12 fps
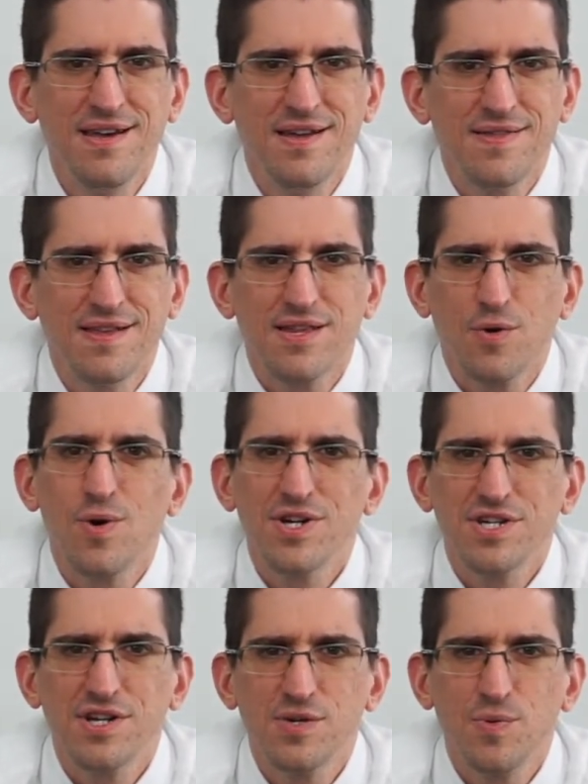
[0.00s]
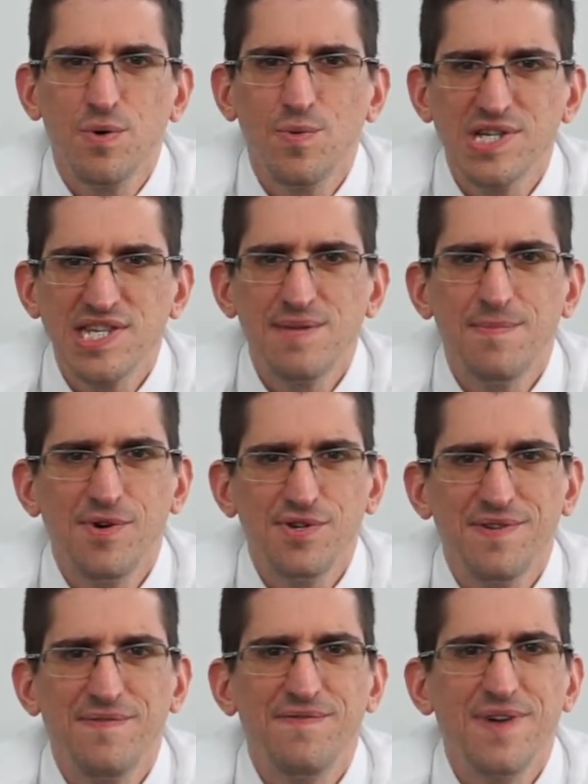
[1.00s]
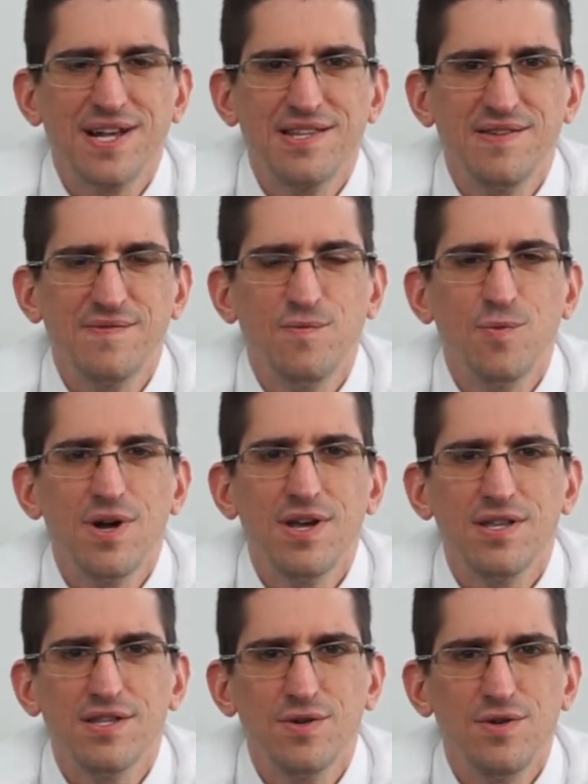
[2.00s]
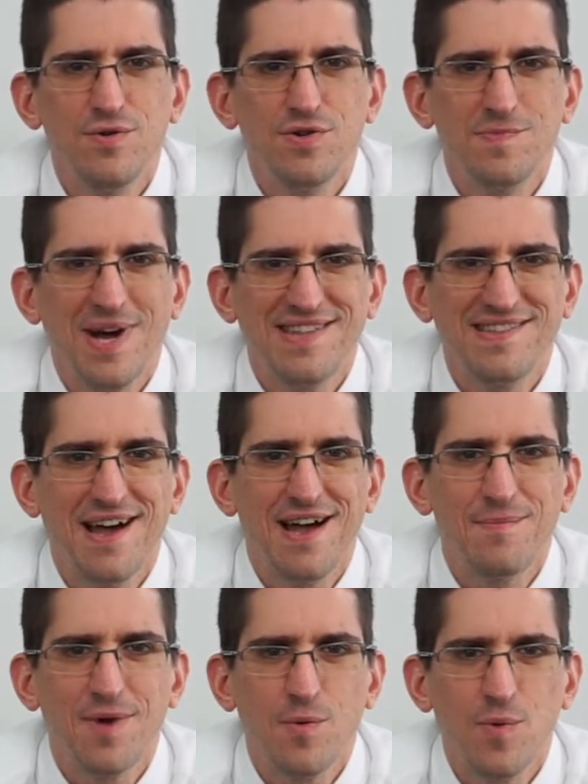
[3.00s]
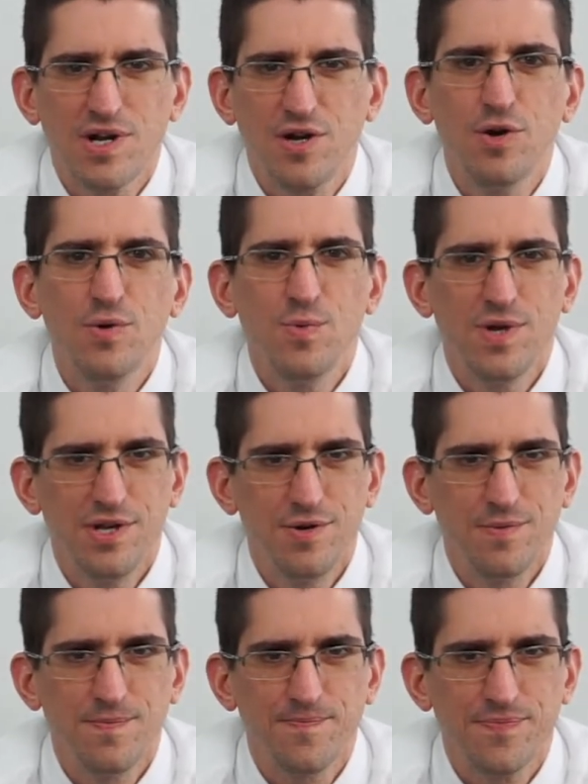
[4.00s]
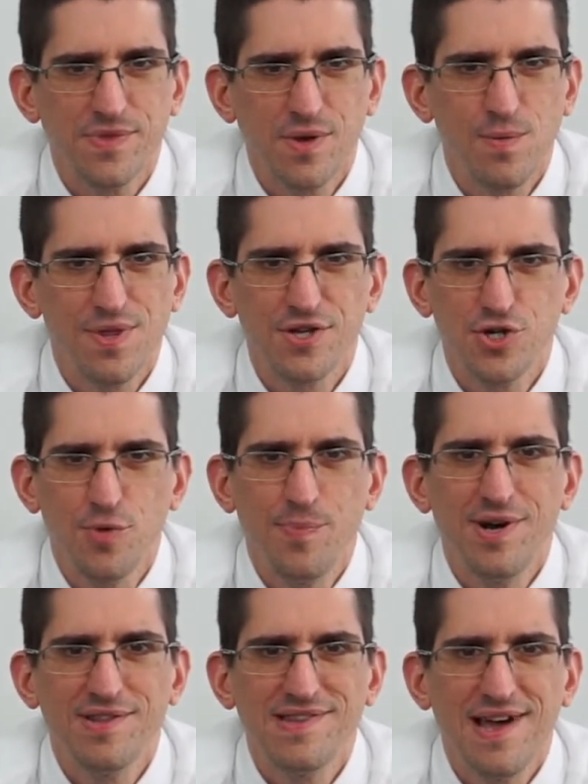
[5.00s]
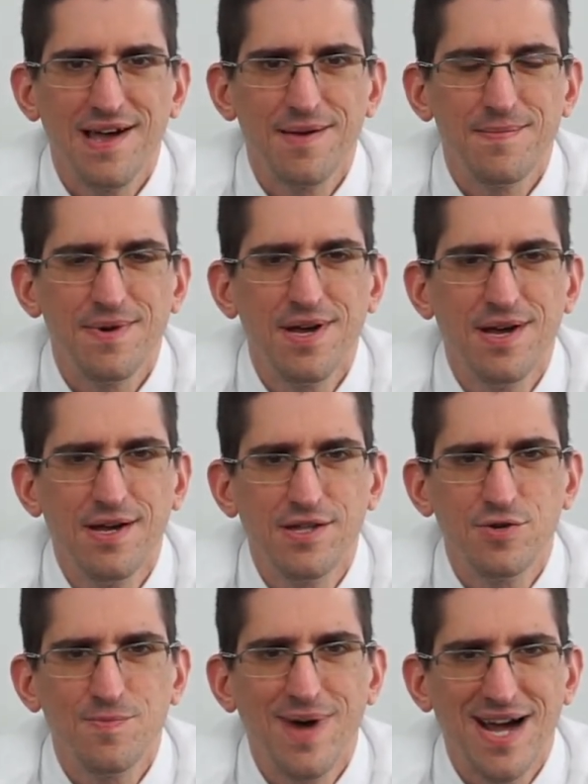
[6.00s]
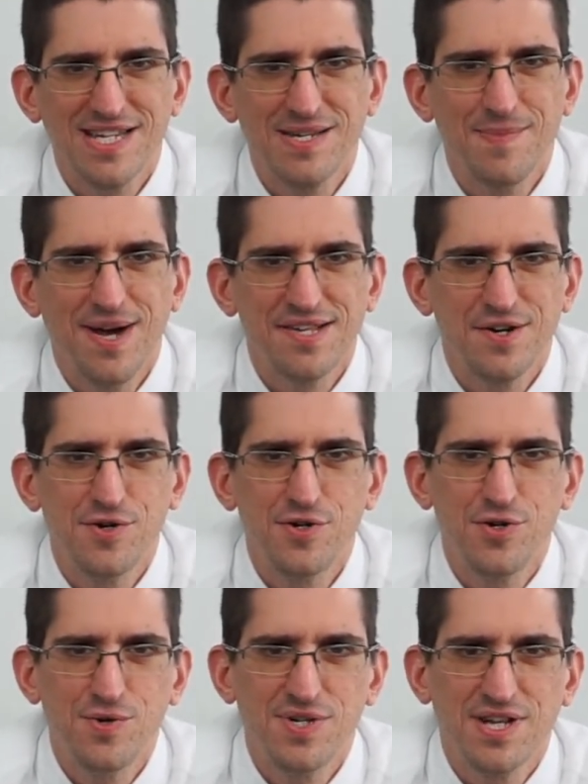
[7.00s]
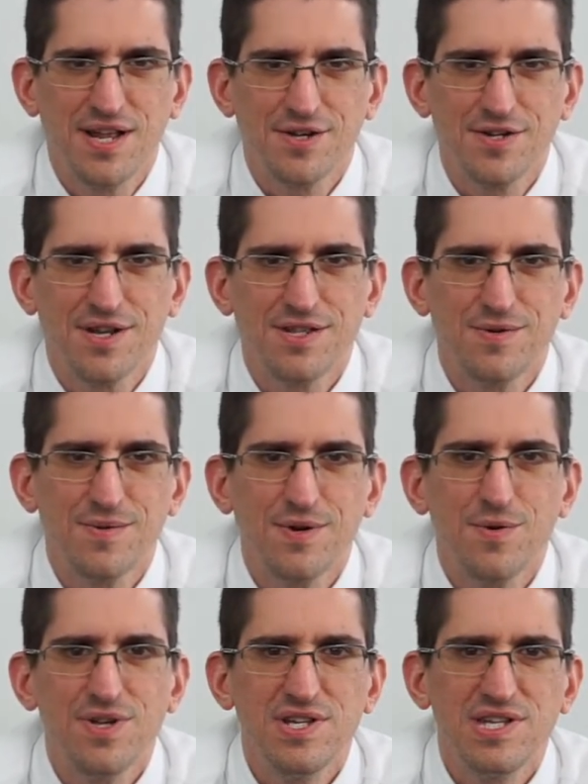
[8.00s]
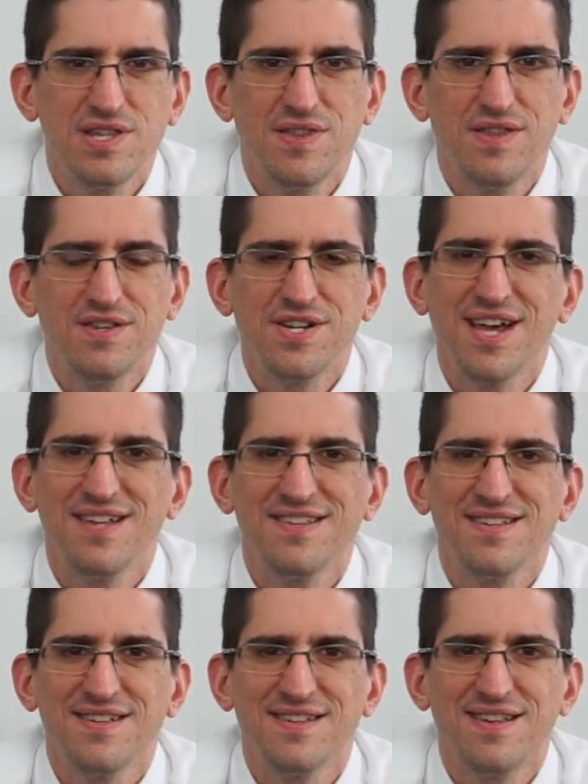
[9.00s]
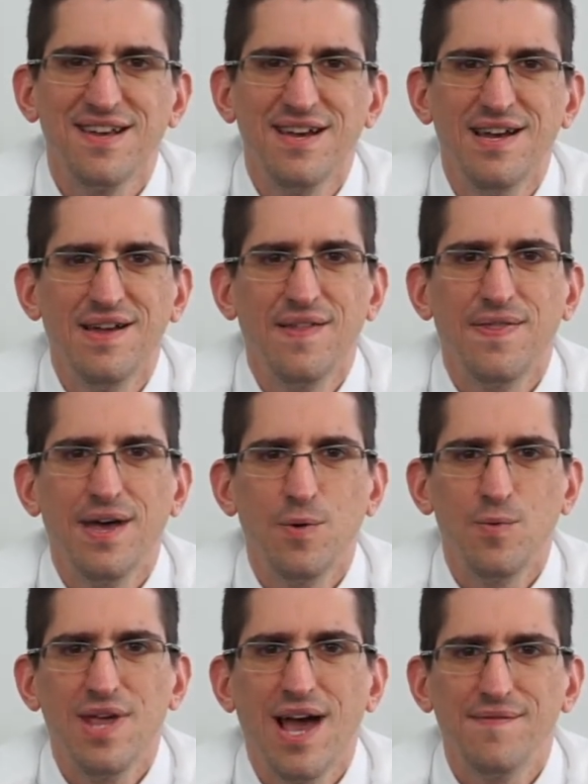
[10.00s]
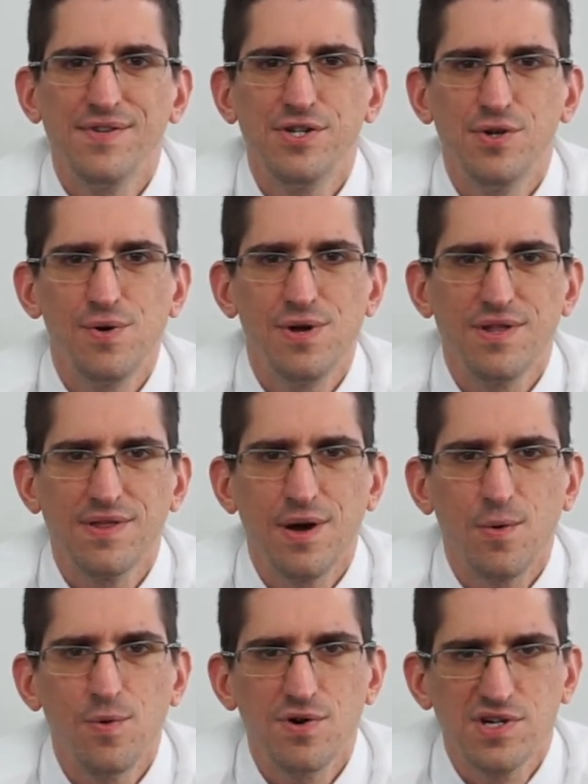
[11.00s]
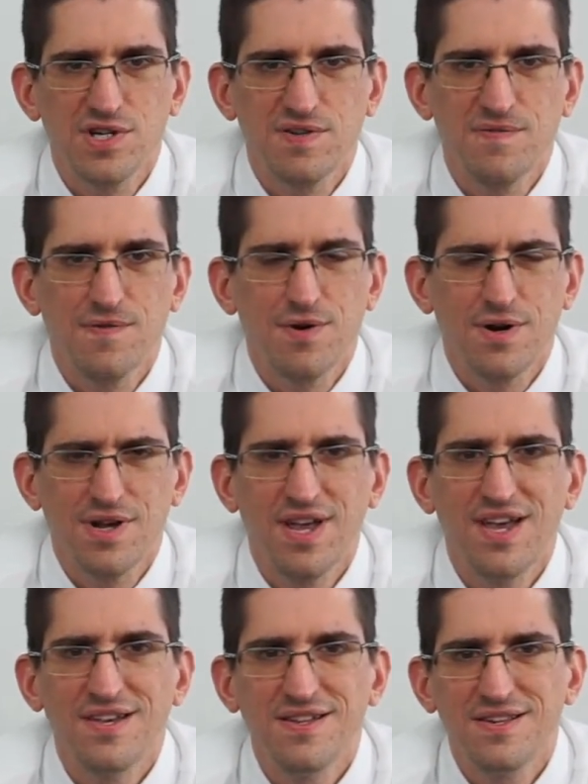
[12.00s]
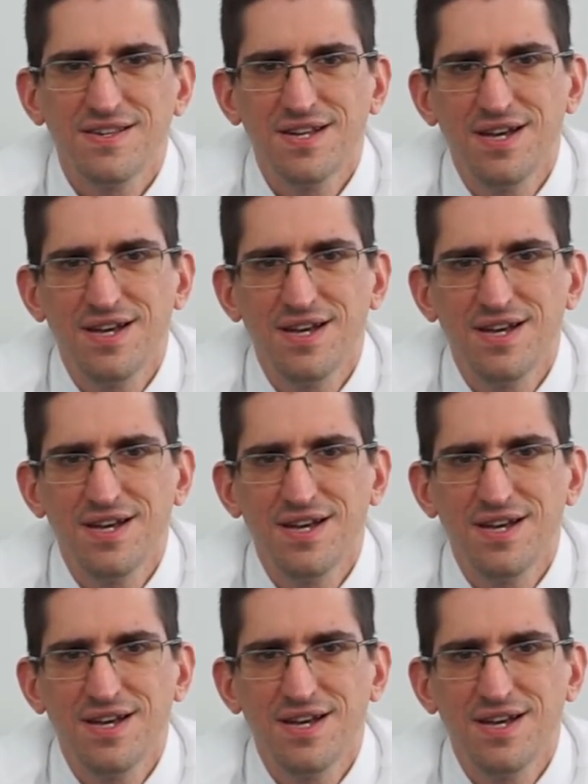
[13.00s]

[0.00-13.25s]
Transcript: then the question is, well, what's the most effective way to use my time, right? What could we do with a short period of time to maximize our jury selection and to increase the chances that we have a jury that works for our case?